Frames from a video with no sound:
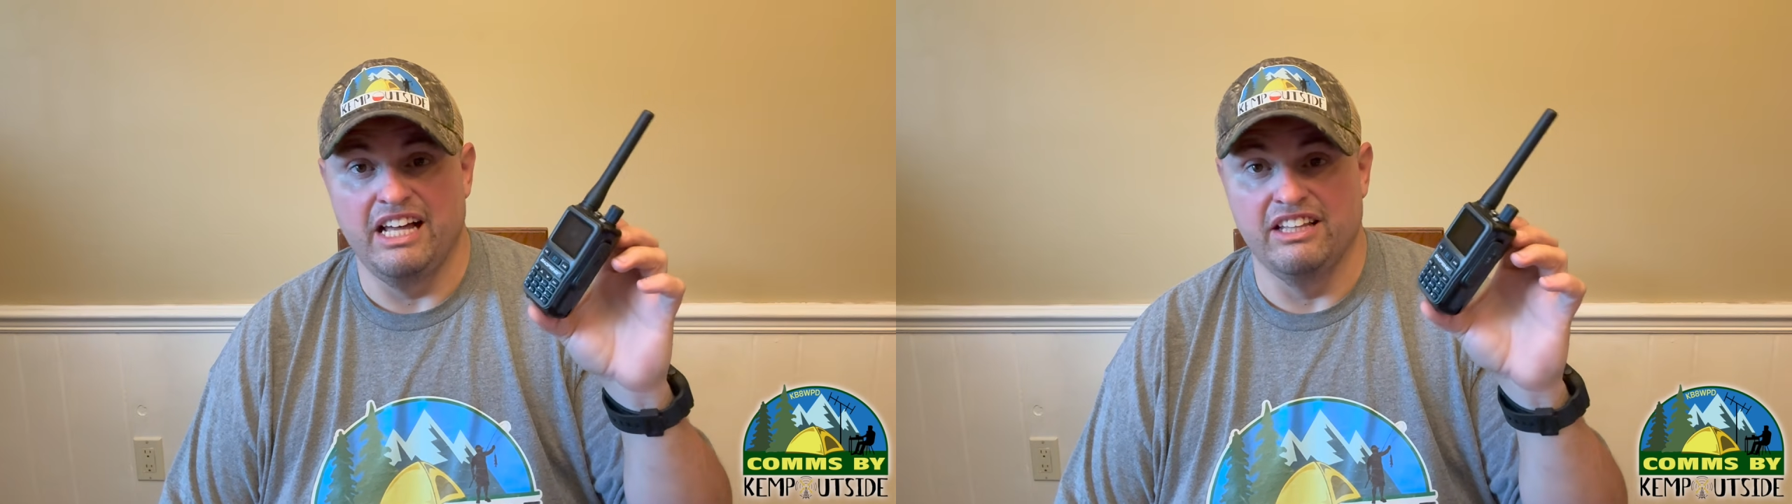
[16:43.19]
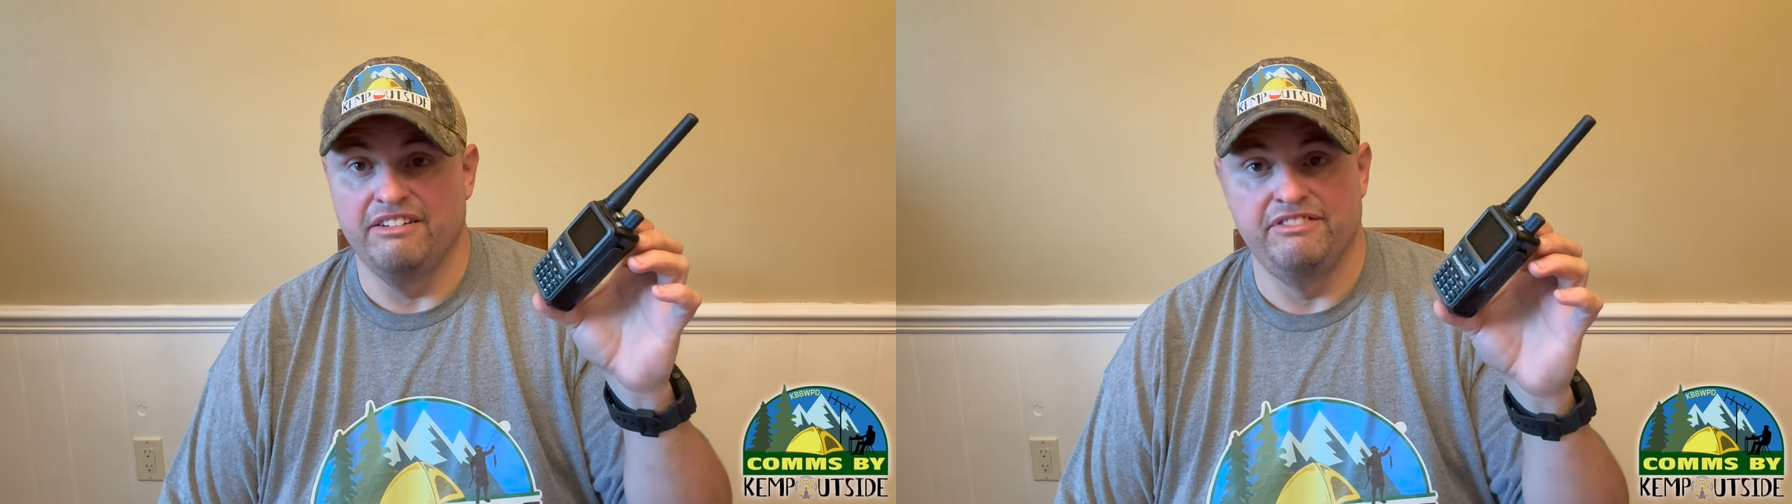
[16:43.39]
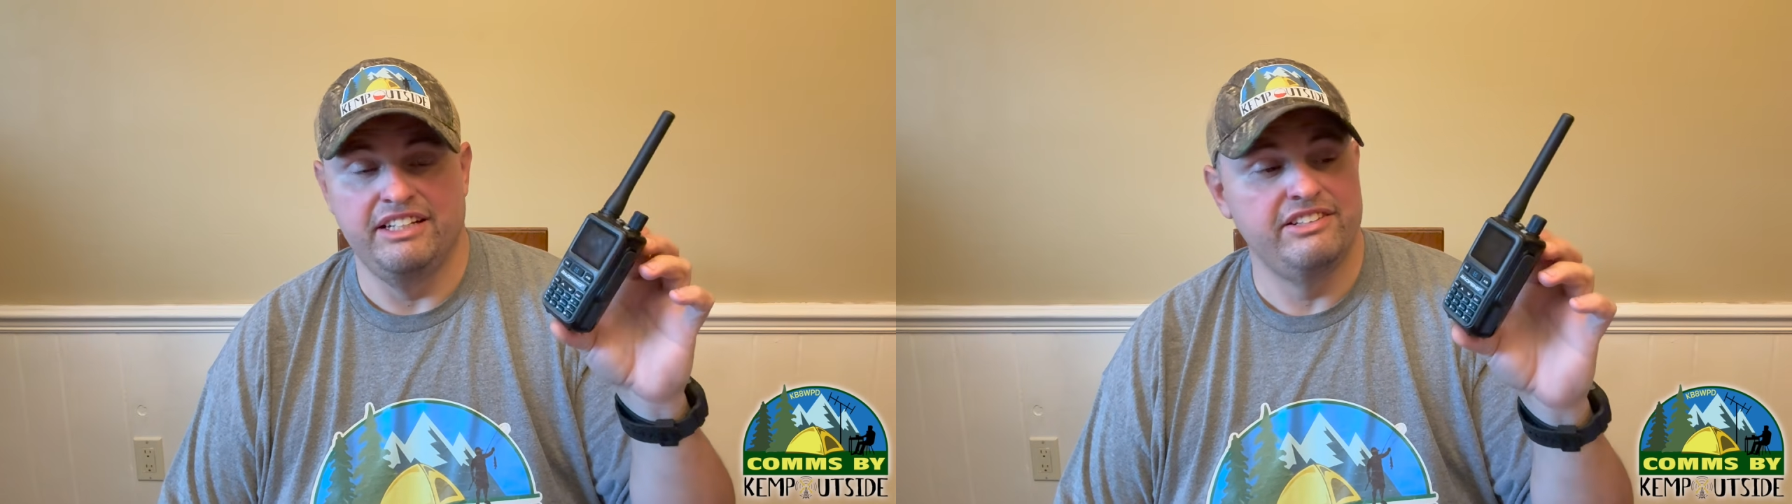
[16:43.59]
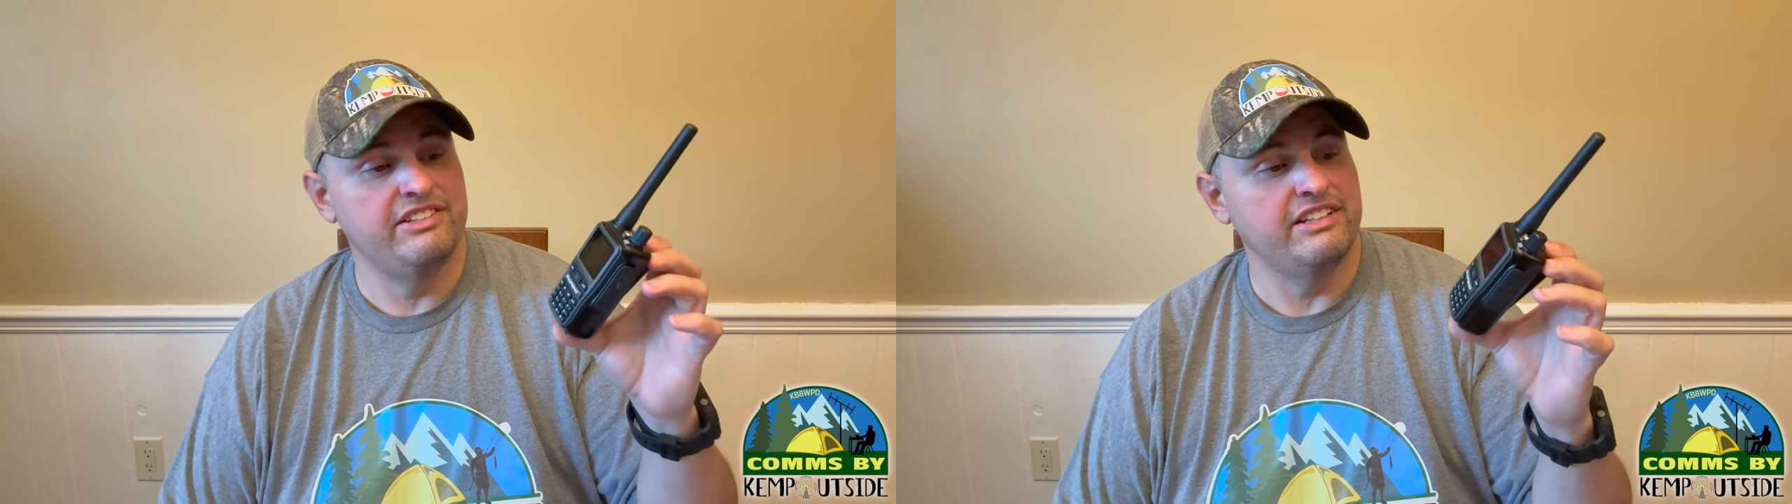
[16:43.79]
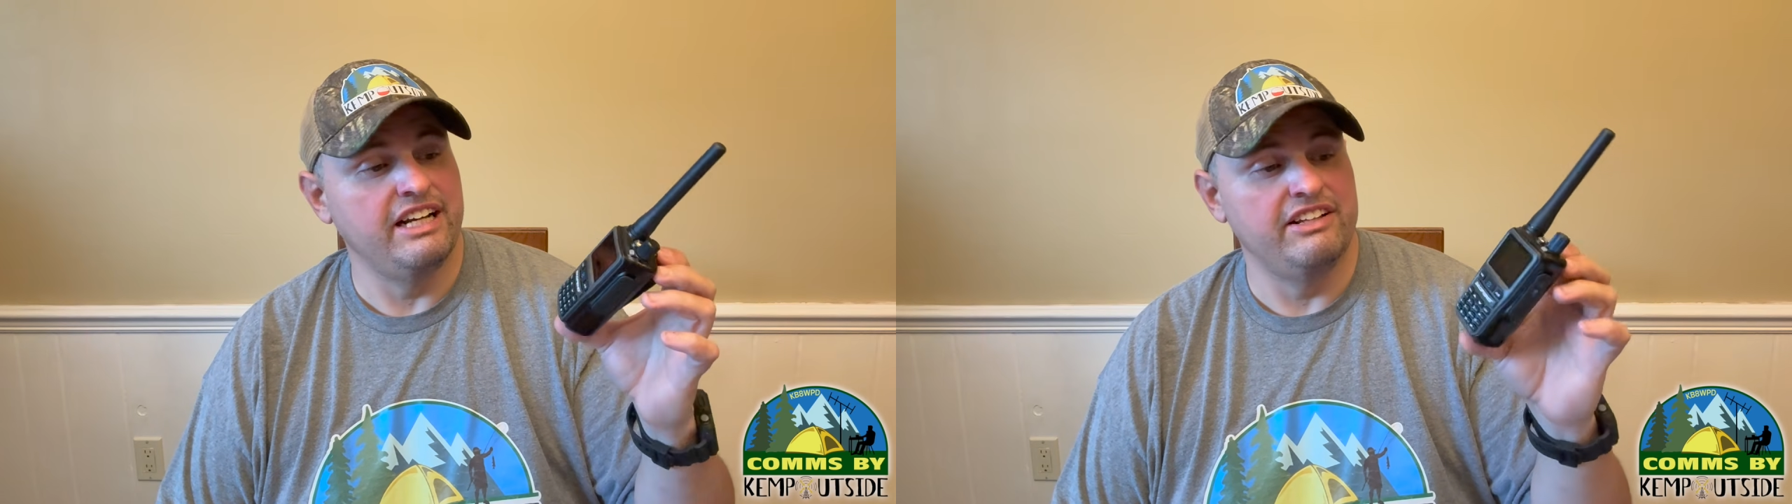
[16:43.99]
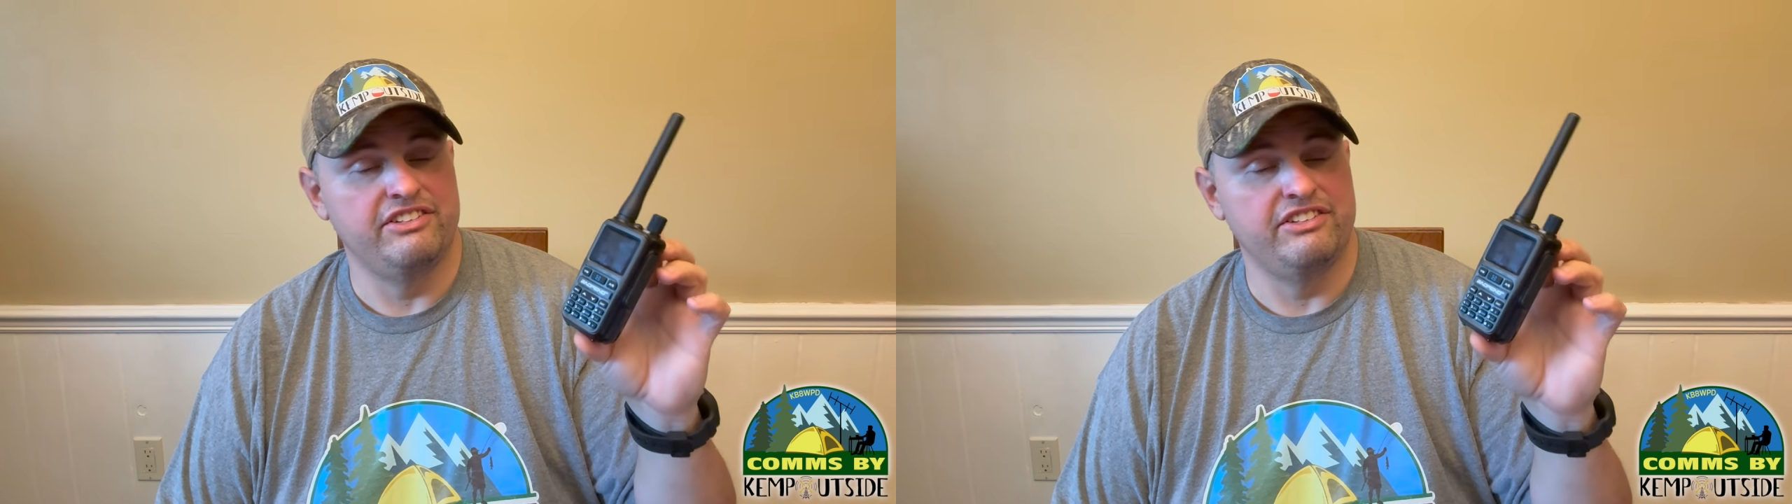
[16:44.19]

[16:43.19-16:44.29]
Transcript: love these guys.